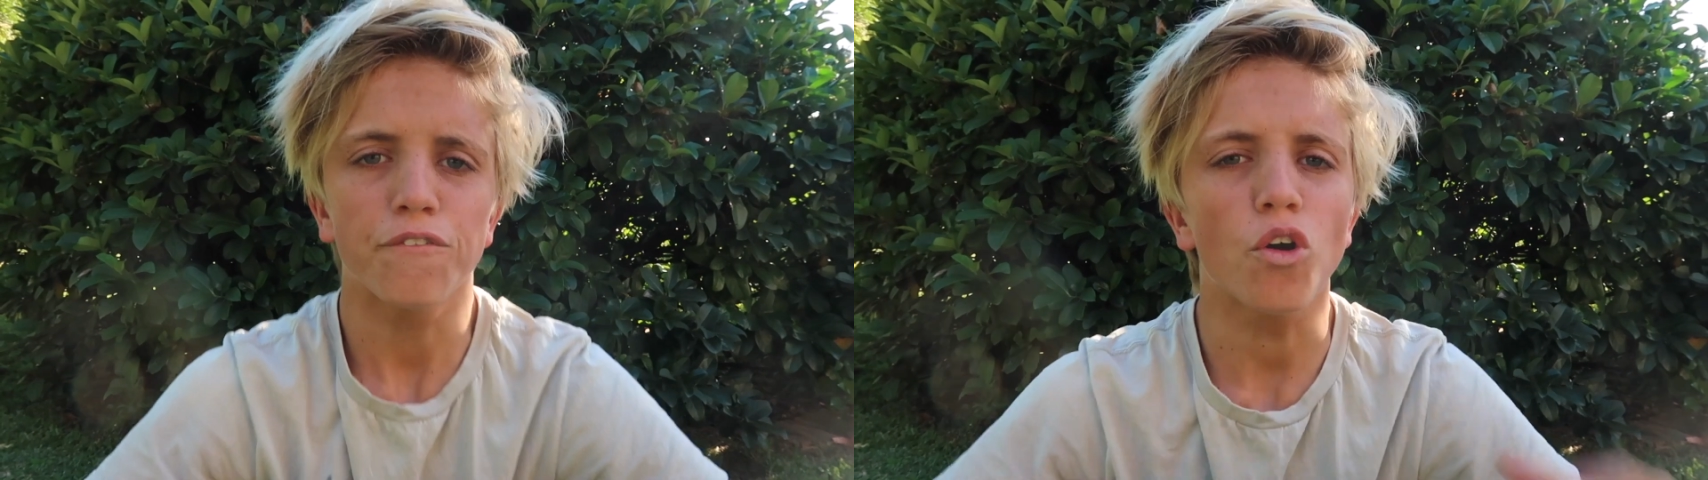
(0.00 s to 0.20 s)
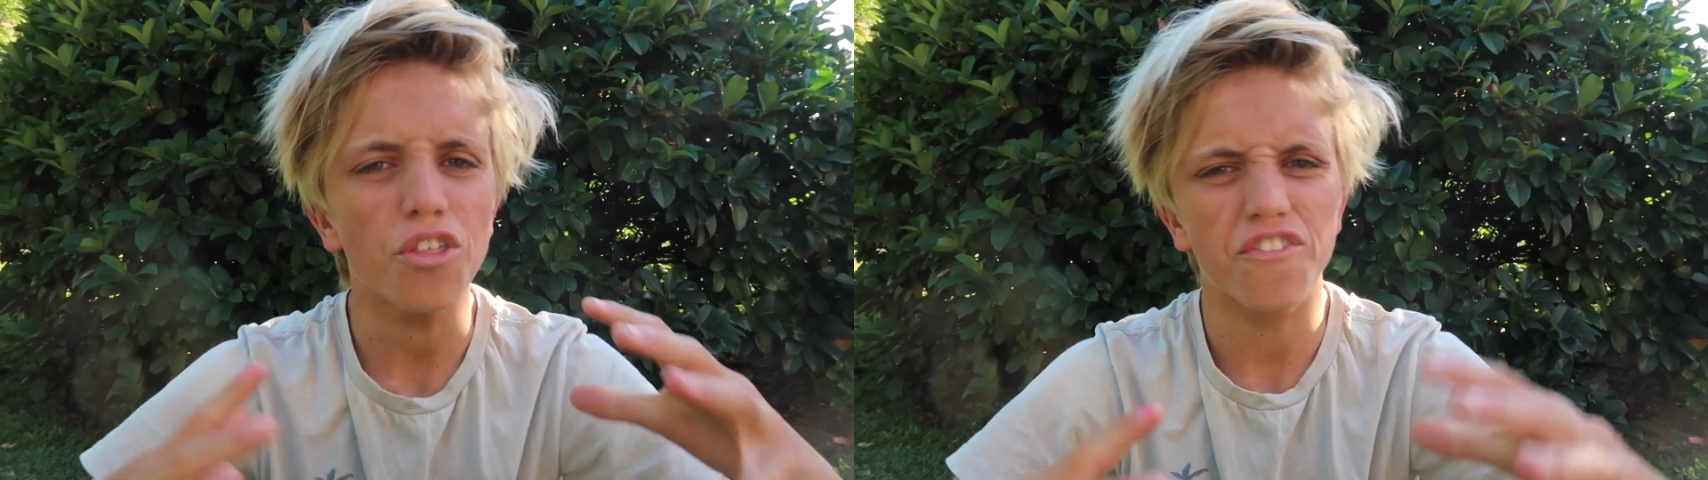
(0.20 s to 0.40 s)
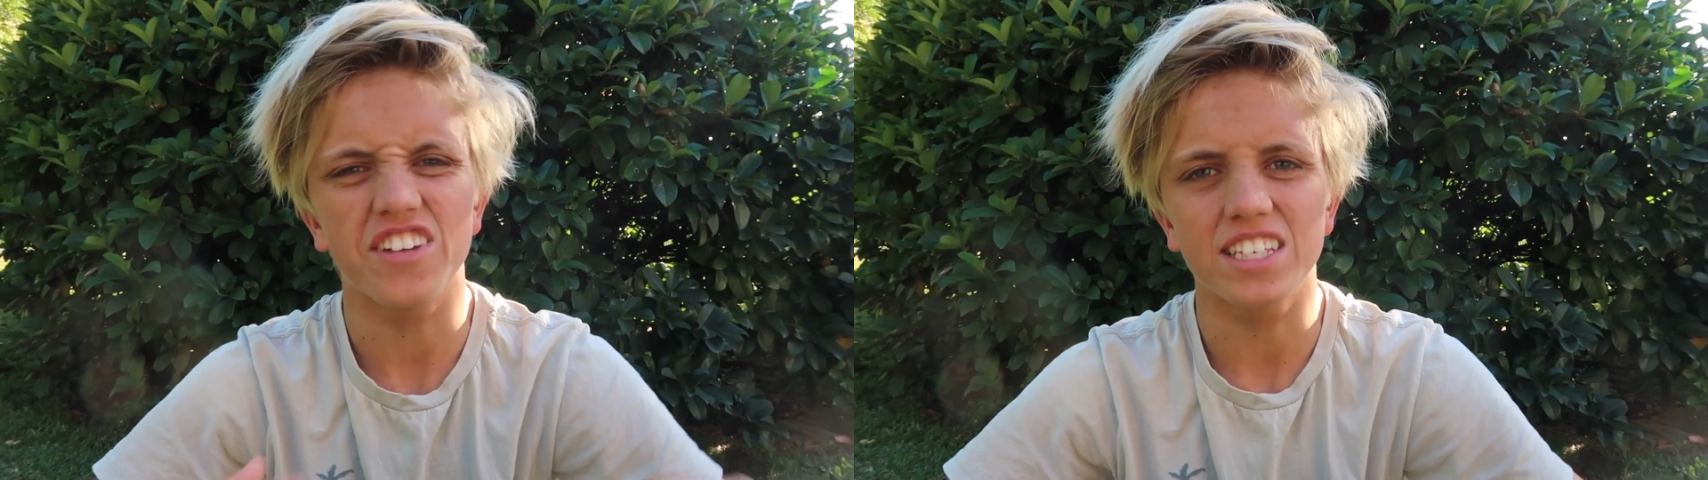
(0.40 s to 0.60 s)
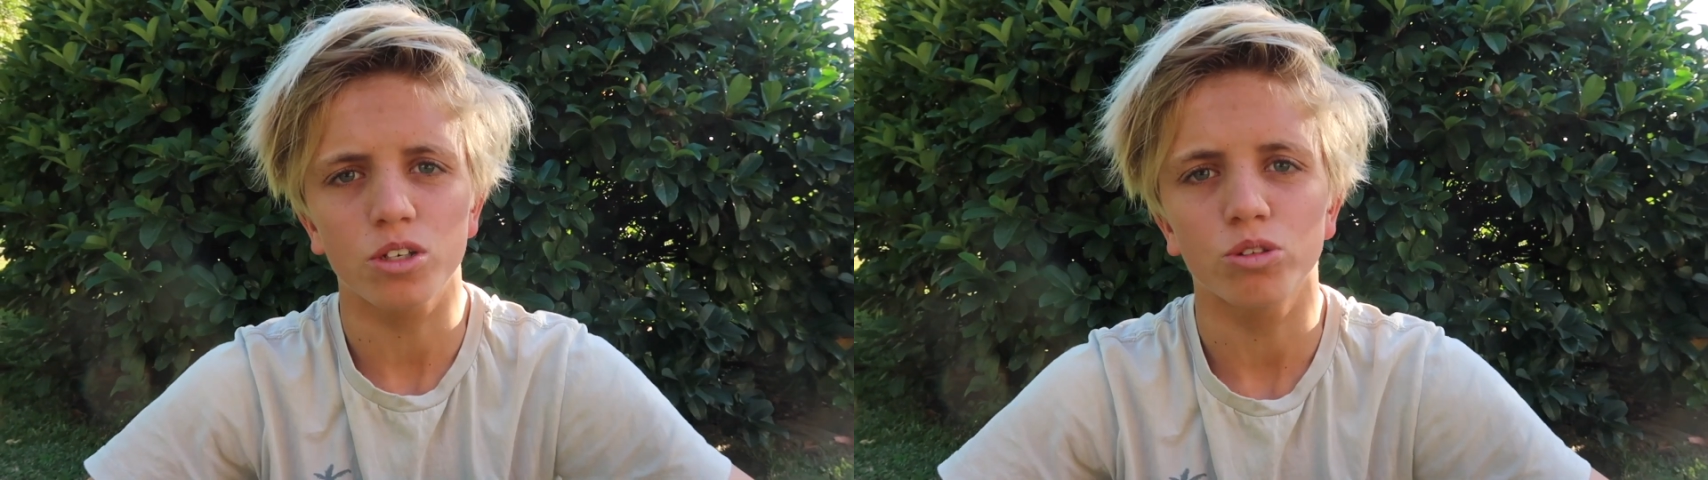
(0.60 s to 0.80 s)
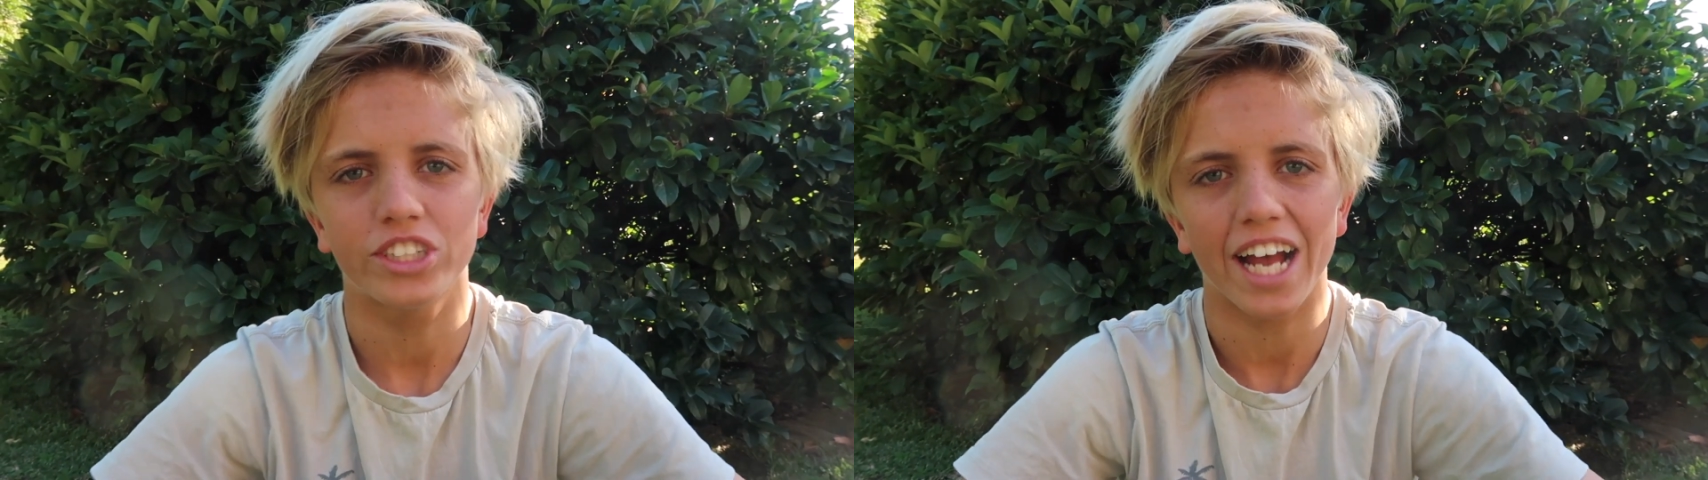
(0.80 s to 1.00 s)
For the
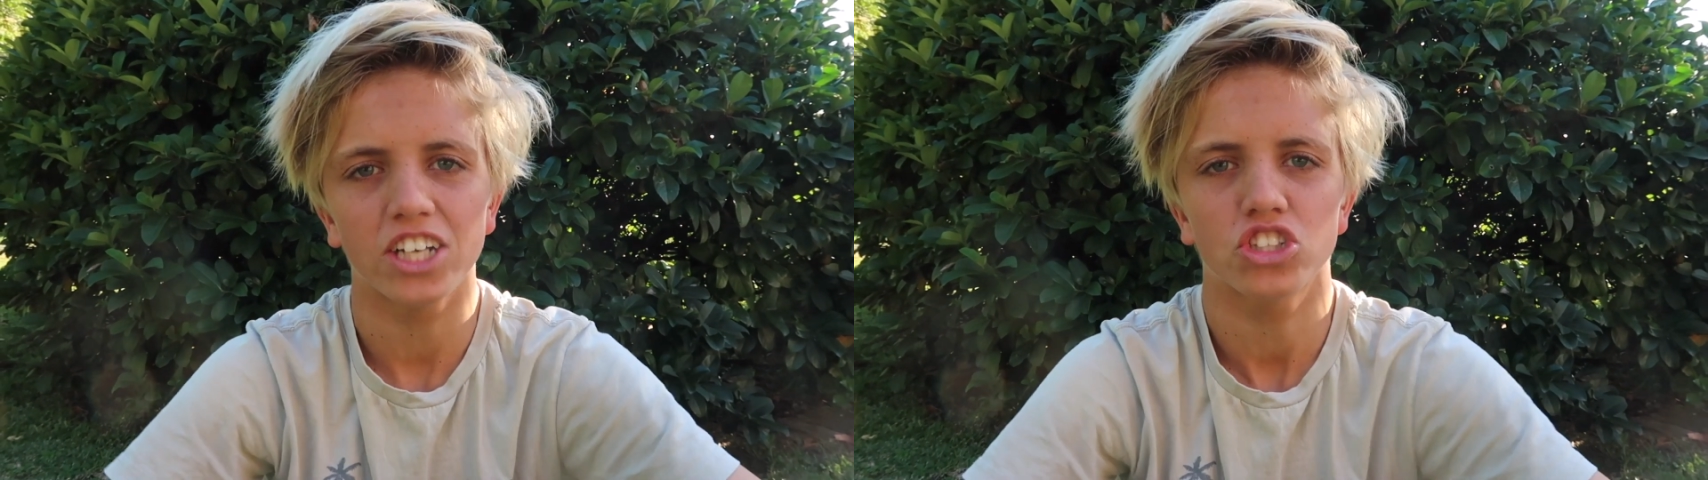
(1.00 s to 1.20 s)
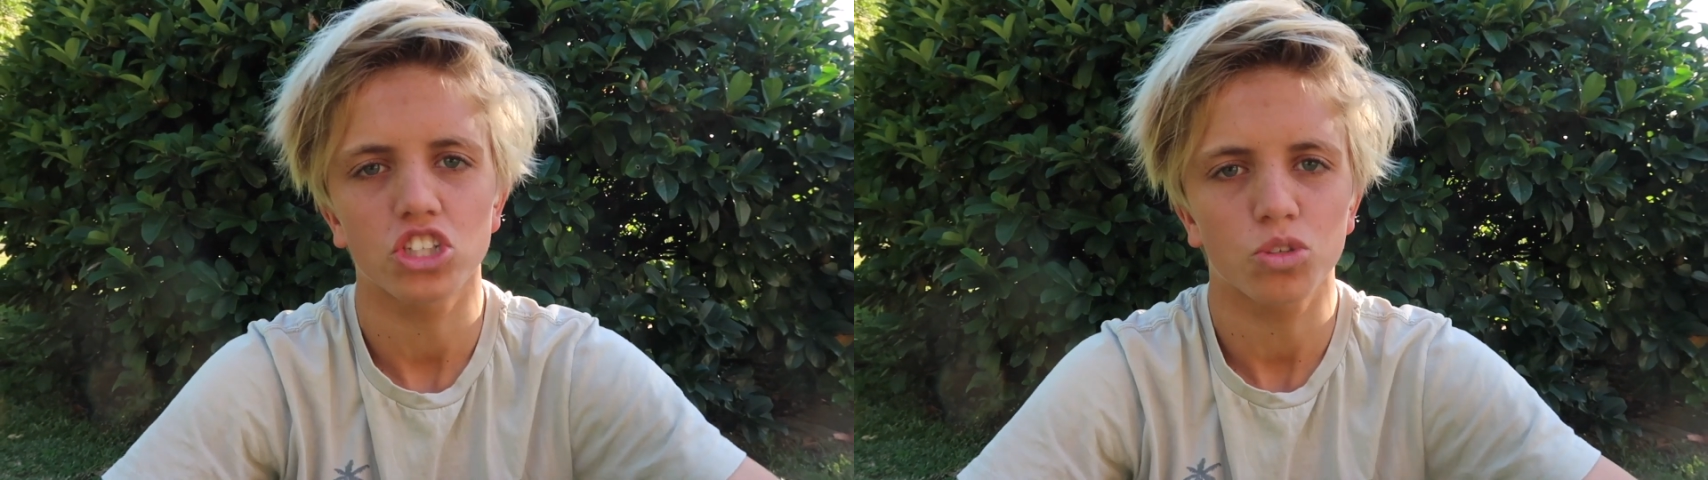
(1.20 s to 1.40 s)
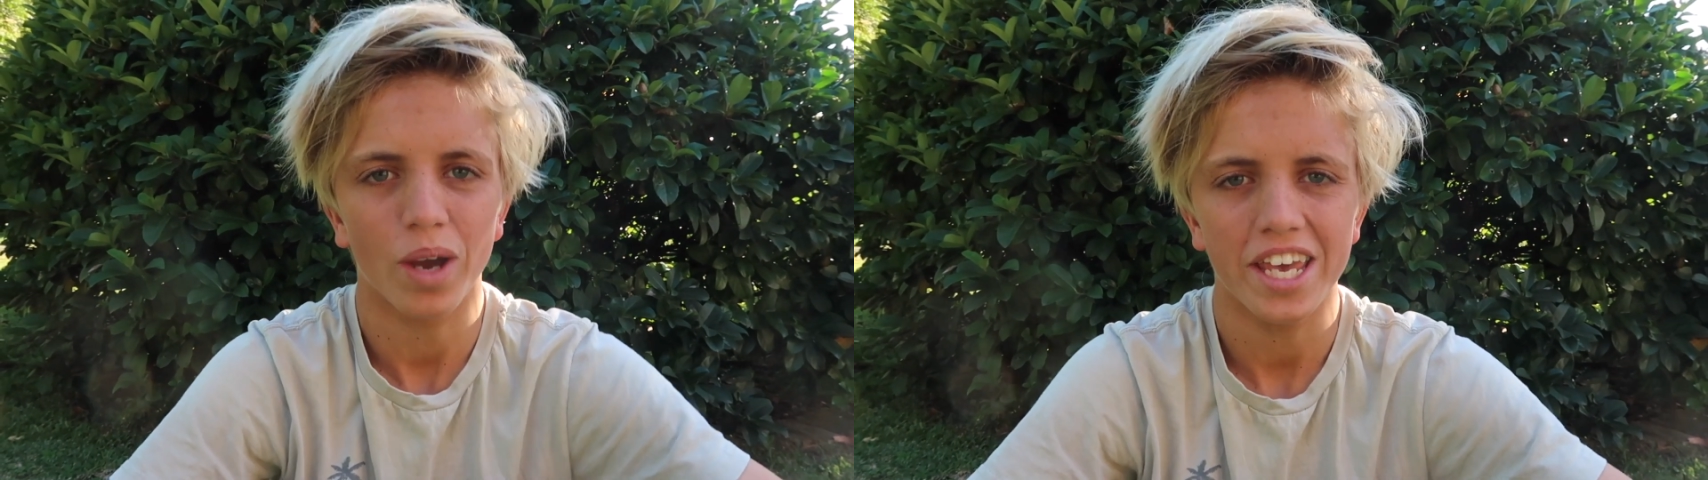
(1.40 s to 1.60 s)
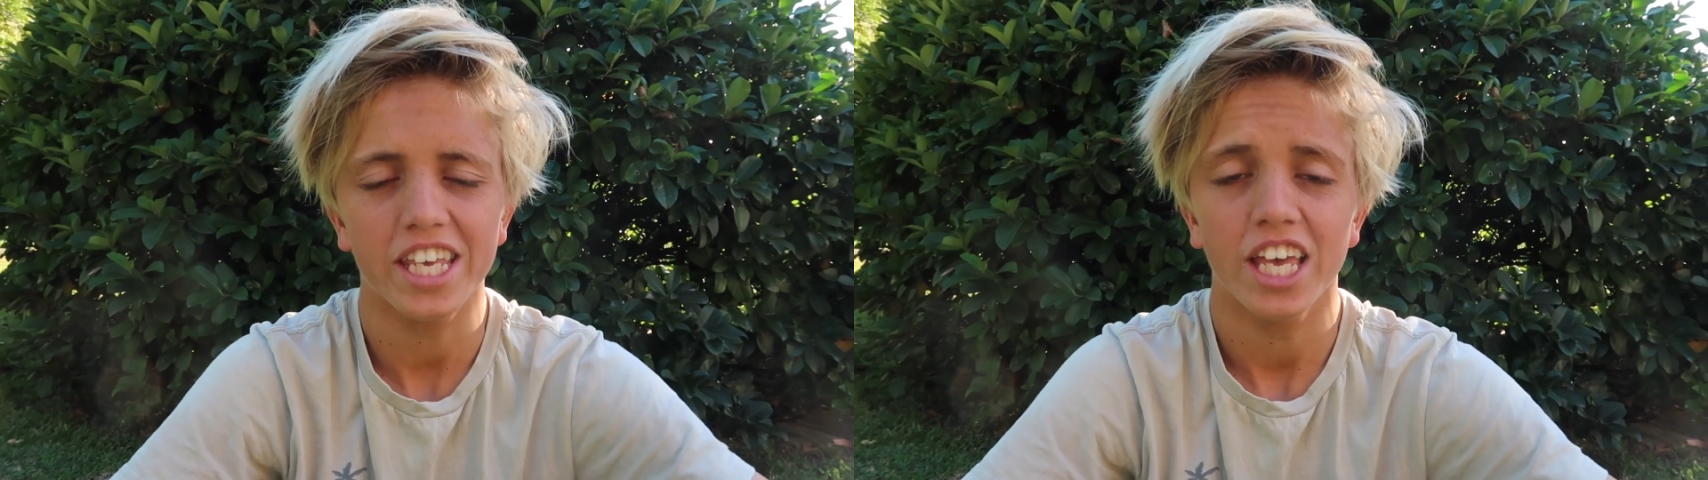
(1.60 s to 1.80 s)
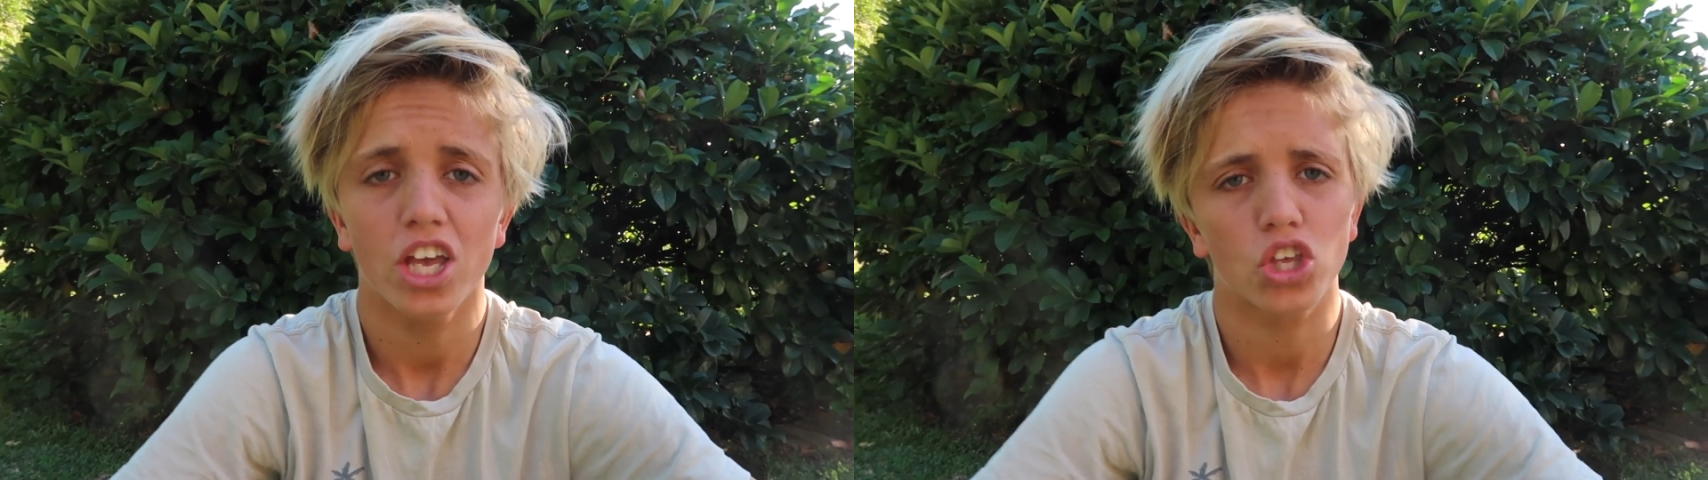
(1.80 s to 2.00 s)
physical challenge this week,